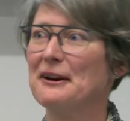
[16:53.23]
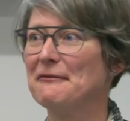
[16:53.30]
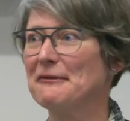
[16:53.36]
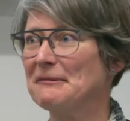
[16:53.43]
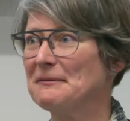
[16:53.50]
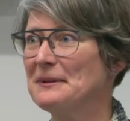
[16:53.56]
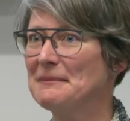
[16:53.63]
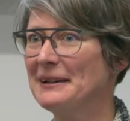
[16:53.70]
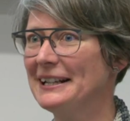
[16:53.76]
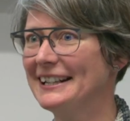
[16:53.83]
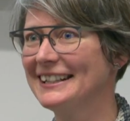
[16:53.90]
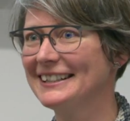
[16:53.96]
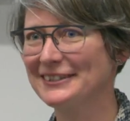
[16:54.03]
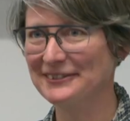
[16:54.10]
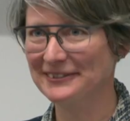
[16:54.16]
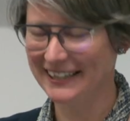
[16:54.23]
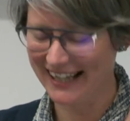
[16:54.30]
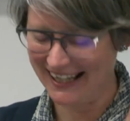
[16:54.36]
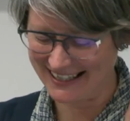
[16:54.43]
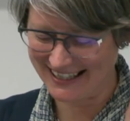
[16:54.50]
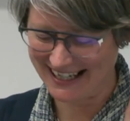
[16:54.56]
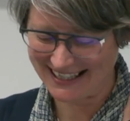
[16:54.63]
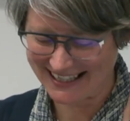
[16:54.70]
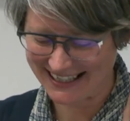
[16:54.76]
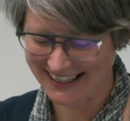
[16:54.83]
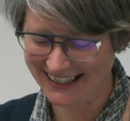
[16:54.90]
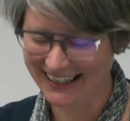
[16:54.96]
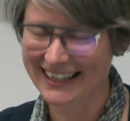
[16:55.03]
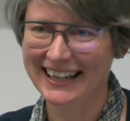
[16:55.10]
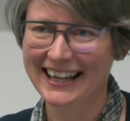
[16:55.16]
for Women, Julianne
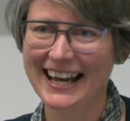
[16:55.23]
Denter,